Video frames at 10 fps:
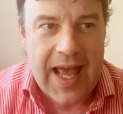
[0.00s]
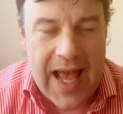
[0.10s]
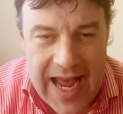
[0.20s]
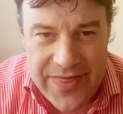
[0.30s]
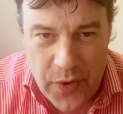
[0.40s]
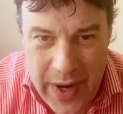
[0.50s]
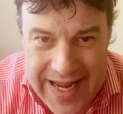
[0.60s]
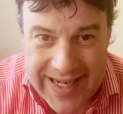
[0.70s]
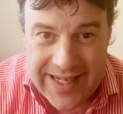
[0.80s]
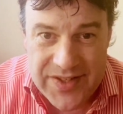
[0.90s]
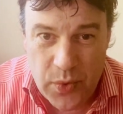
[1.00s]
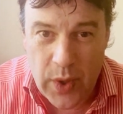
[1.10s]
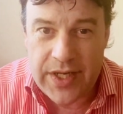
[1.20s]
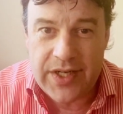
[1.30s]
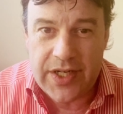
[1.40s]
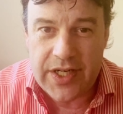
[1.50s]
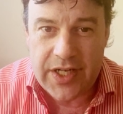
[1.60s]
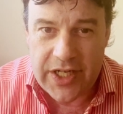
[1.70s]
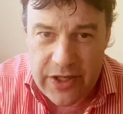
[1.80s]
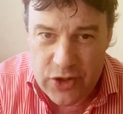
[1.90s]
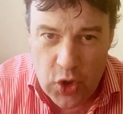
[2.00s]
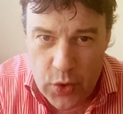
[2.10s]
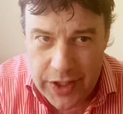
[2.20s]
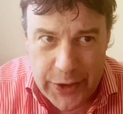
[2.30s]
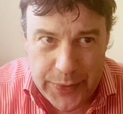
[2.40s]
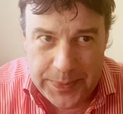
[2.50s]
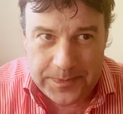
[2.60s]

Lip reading: And the wake, it's one huge long loop.